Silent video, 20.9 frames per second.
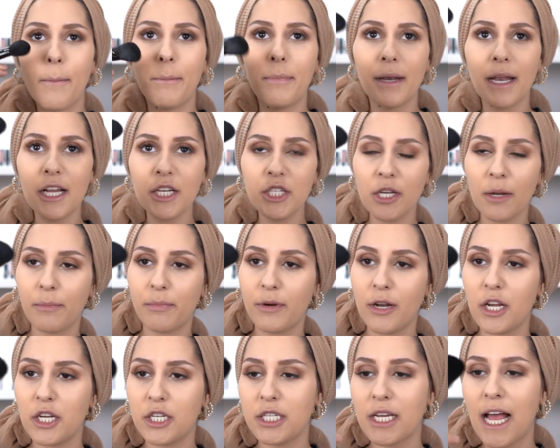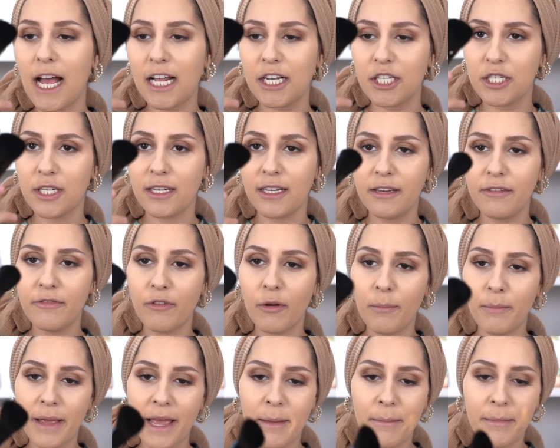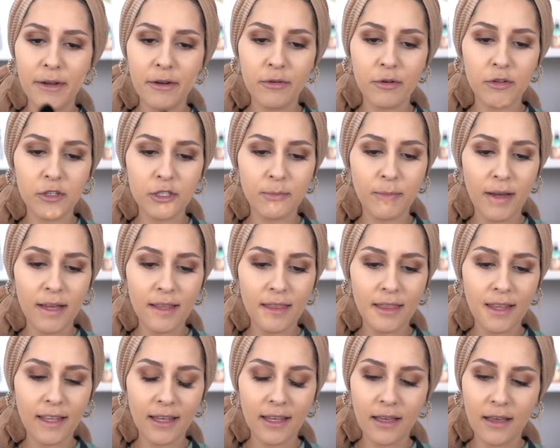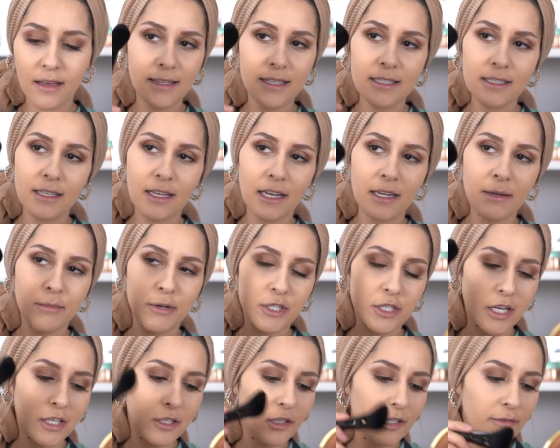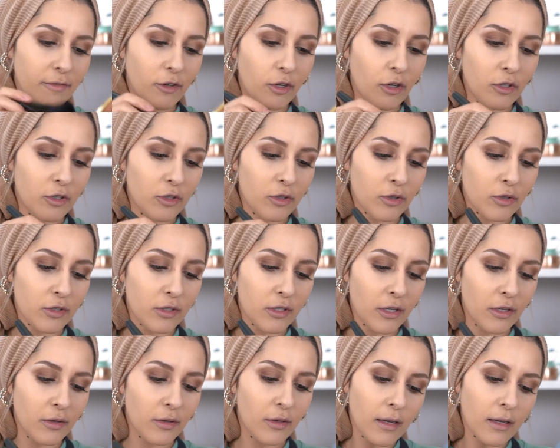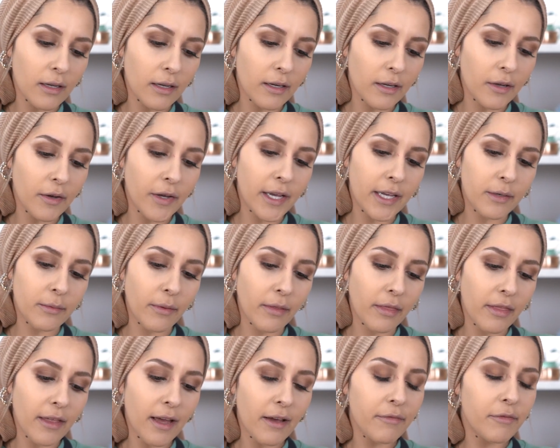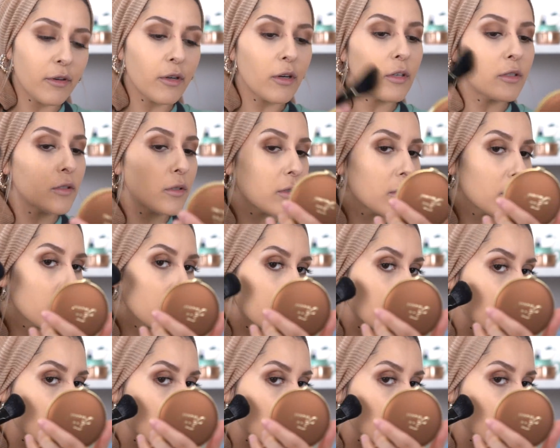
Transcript: blusher brush actually from Bareminerals, but I think this is the kind of brush I use for contour, so I'm gonna go ahead with that for contour.